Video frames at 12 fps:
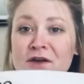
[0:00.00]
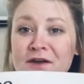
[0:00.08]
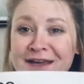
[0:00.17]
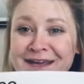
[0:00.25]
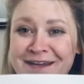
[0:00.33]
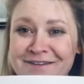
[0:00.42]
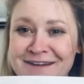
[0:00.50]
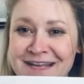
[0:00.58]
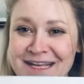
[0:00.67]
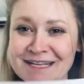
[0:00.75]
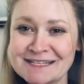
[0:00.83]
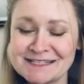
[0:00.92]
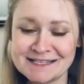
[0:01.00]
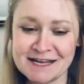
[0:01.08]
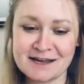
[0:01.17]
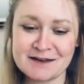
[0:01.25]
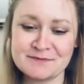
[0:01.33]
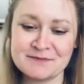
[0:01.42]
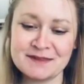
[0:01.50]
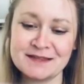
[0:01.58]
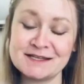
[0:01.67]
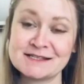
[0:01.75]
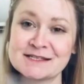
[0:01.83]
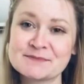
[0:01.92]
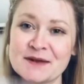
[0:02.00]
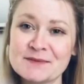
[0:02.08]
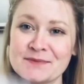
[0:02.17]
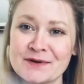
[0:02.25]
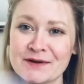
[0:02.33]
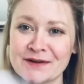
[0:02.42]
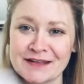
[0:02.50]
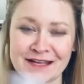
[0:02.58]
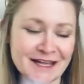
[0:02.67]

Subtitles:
here it is. This is my book.